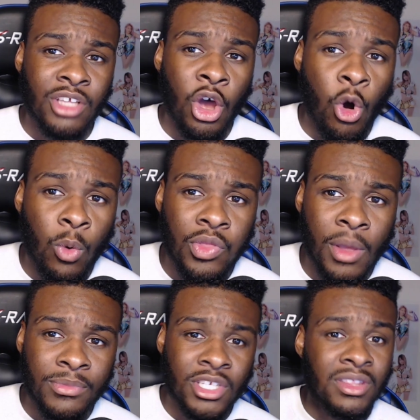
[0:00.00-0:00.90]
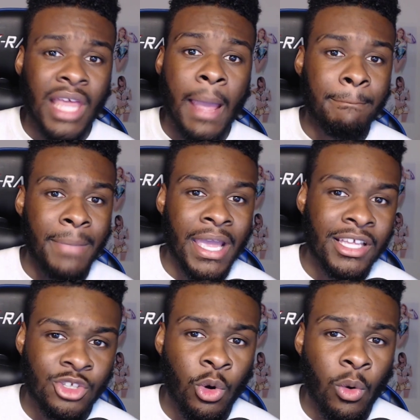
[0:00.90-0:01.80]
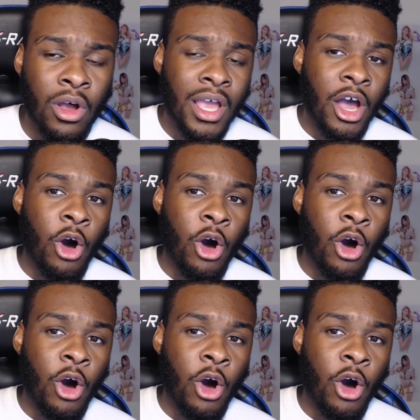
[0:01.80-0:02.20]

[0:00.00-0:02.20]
hold them to that mantle,